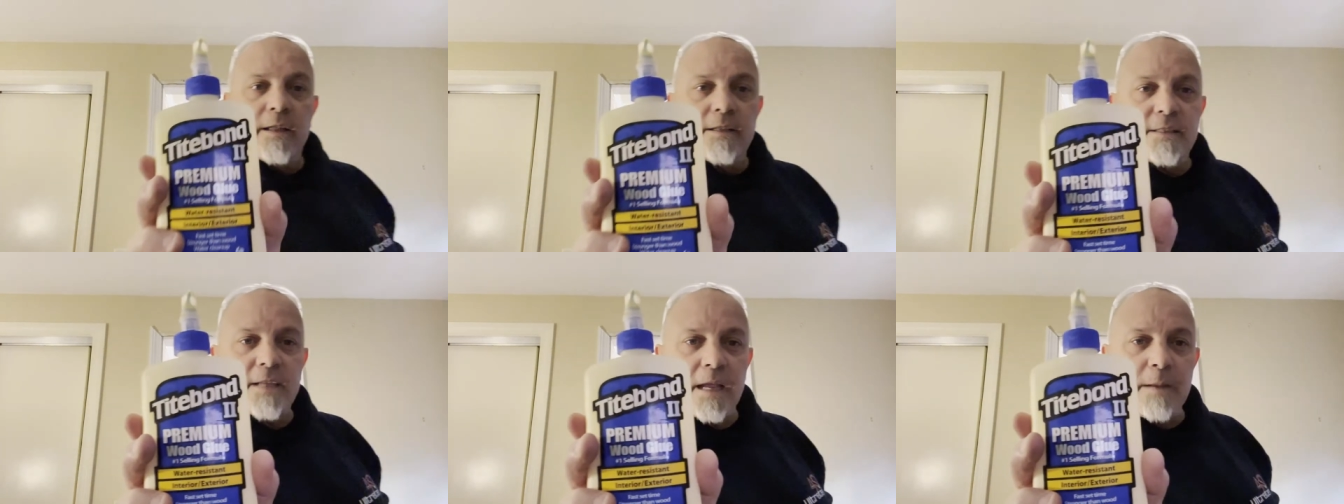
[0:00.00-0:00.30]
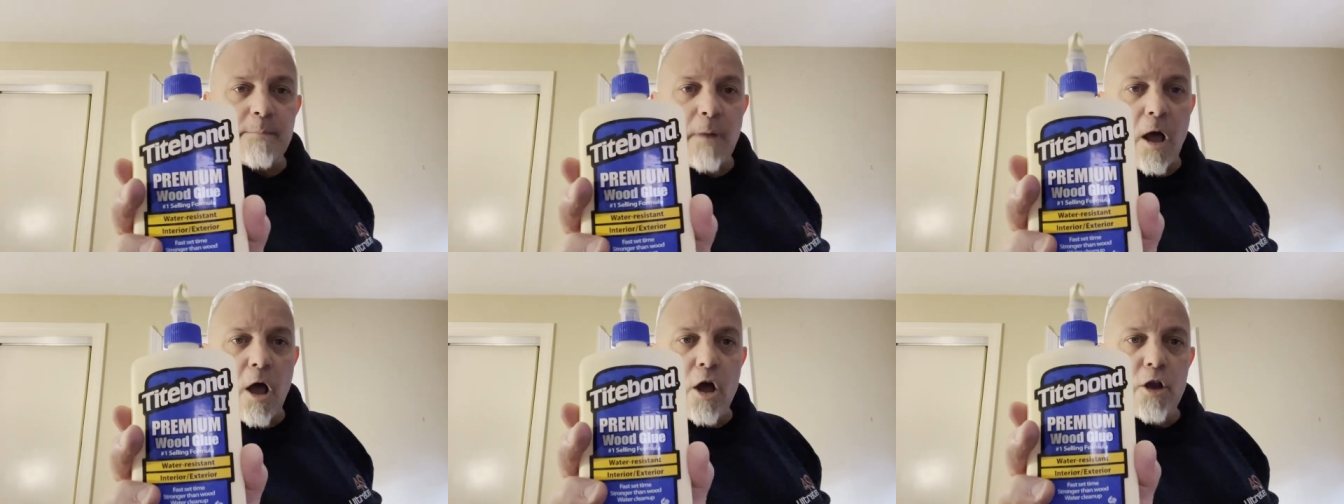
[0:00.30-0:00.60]

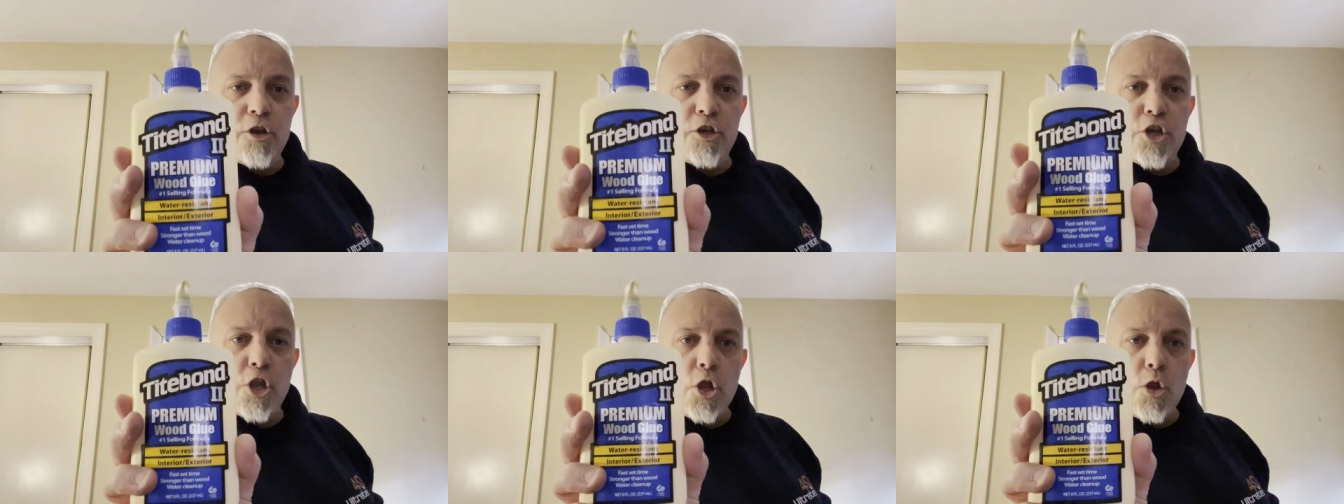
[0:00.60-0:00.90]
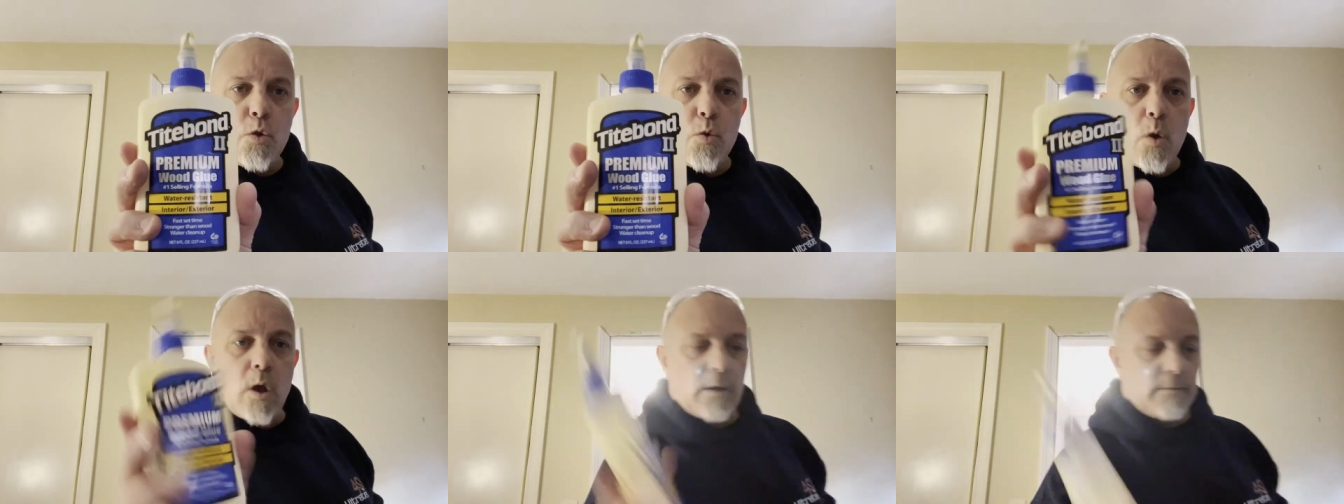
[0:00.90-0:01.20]
Titebond
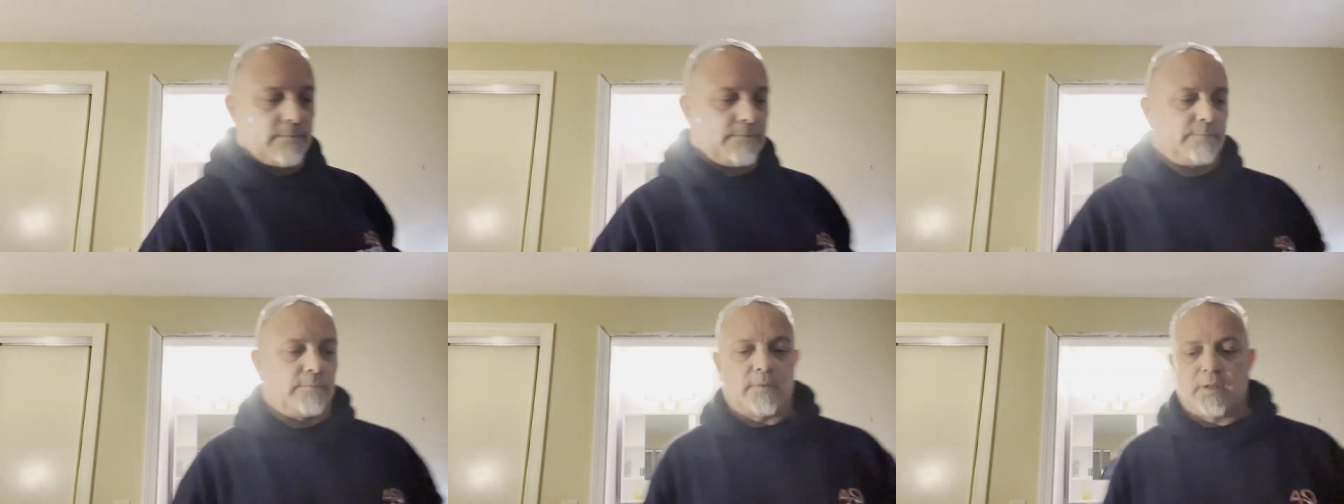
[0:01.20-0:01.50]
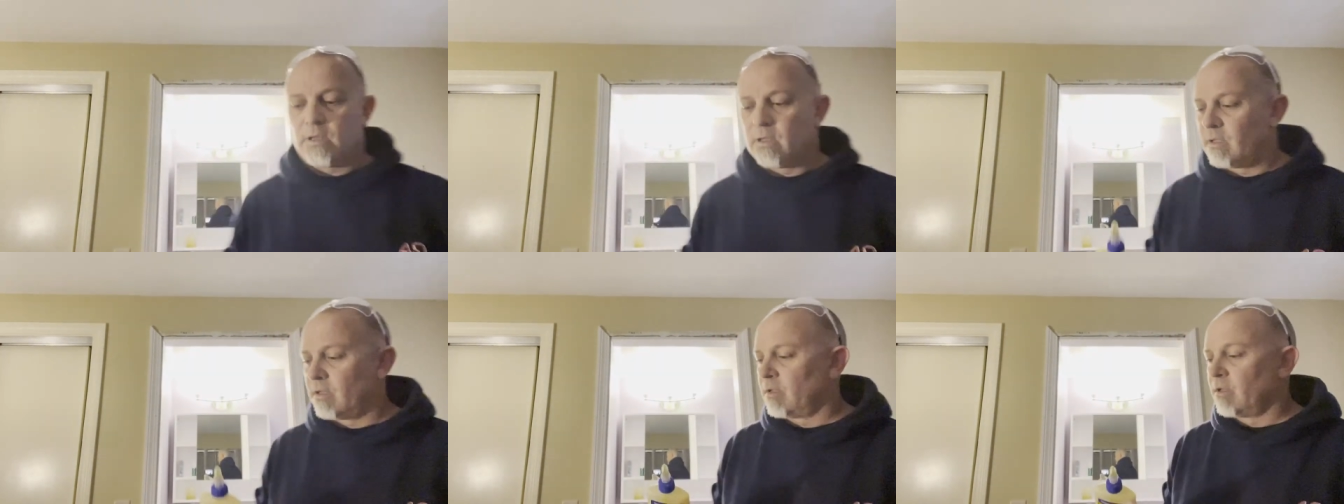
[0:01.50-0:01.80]
2.
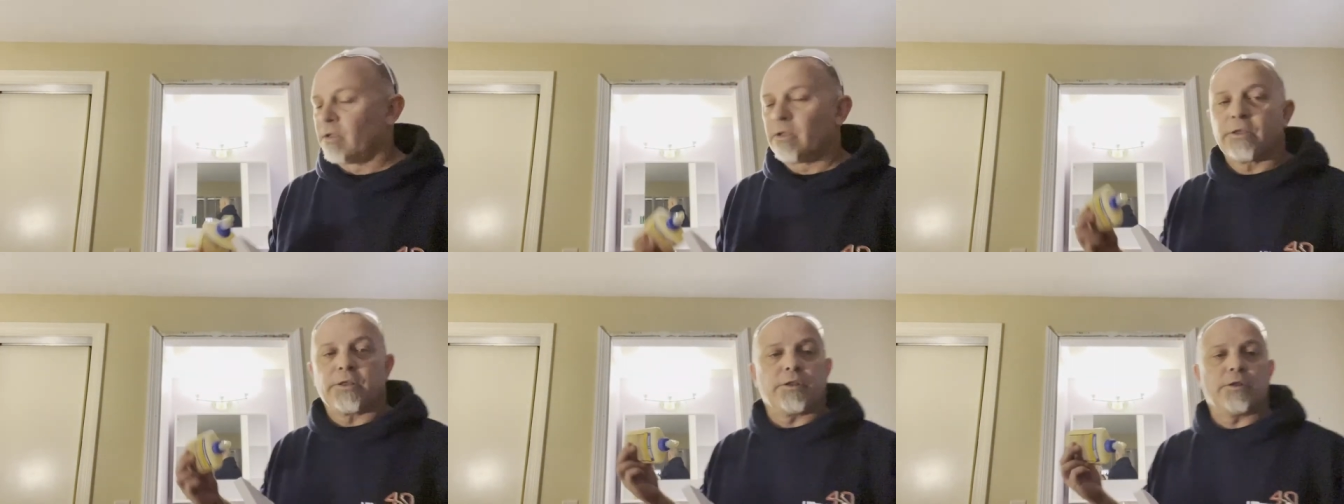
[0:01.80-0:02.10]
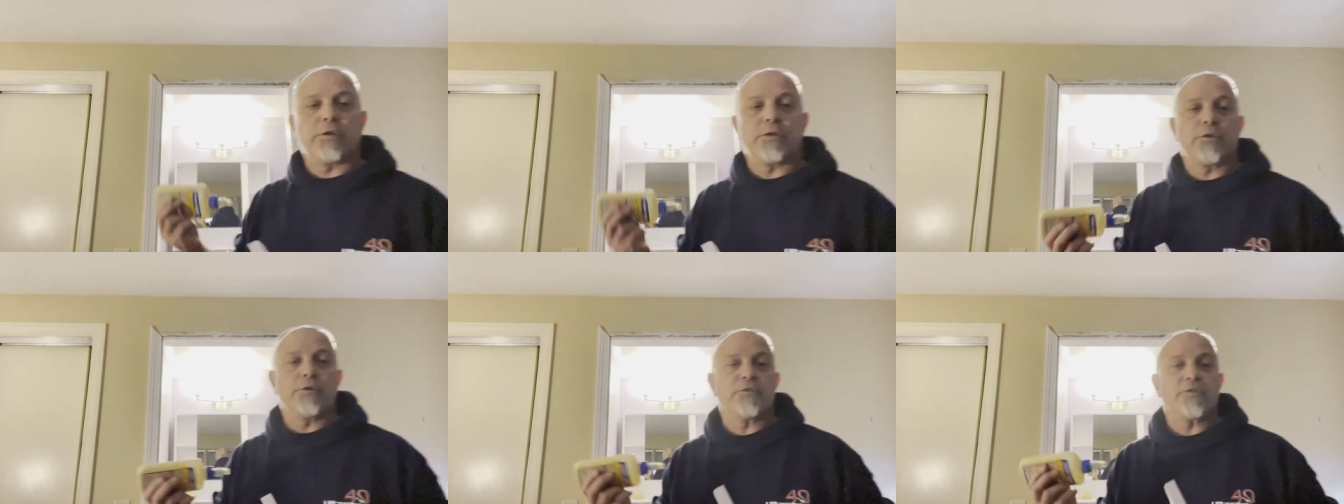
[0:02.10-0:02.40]

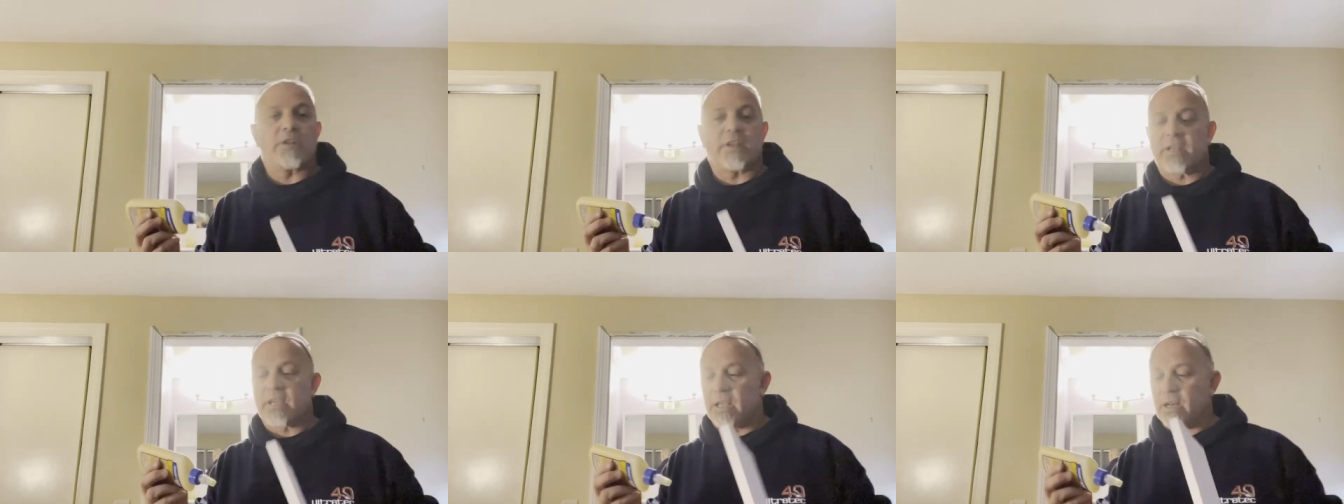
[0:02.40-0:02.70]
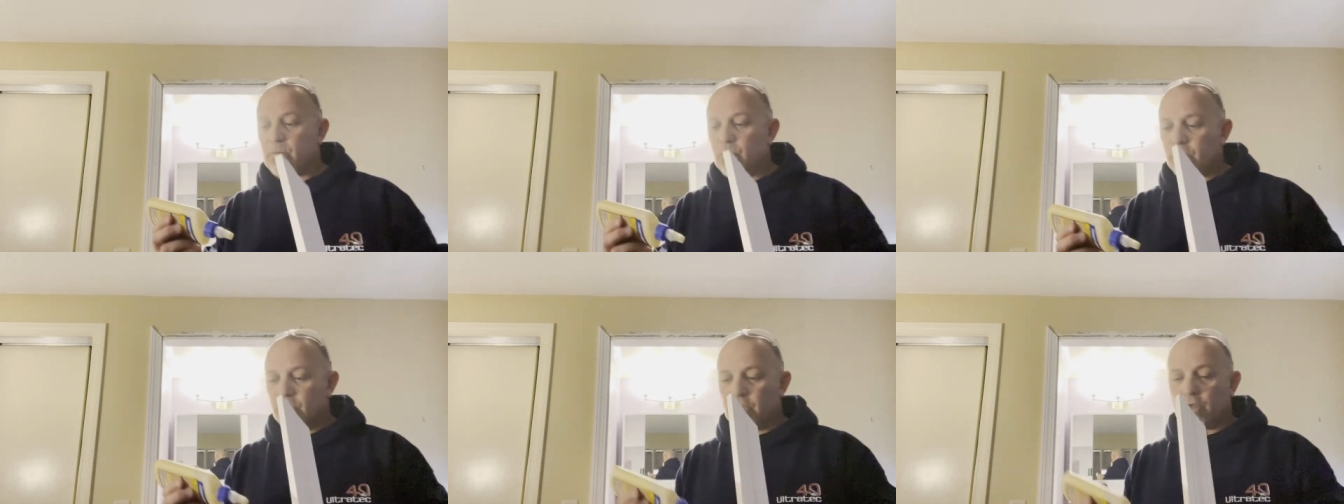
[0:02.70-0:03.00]
You can use any
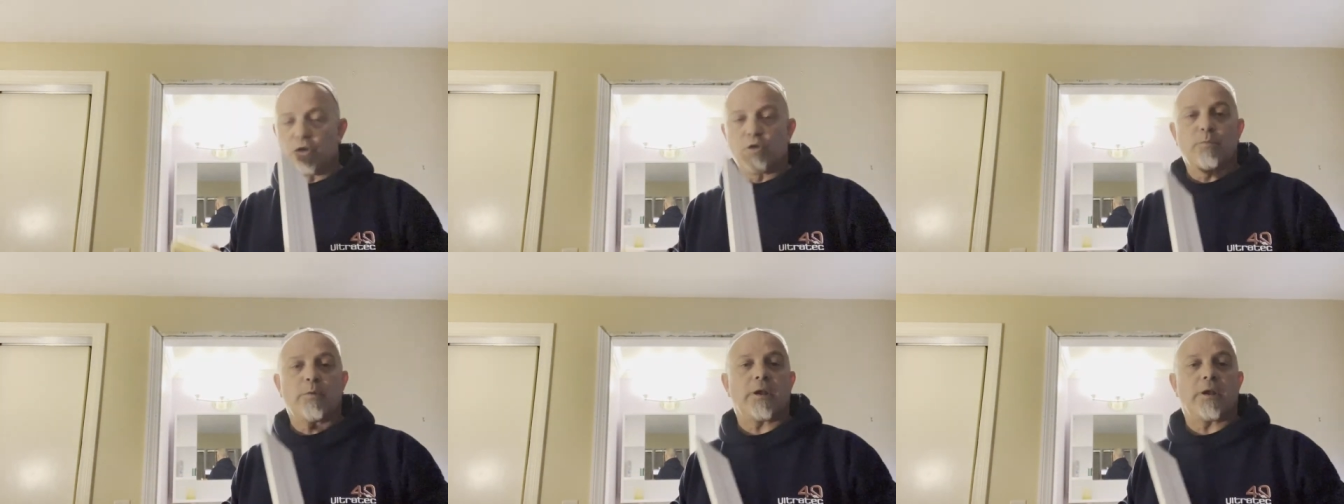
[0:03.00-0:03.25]
kind of wood glue,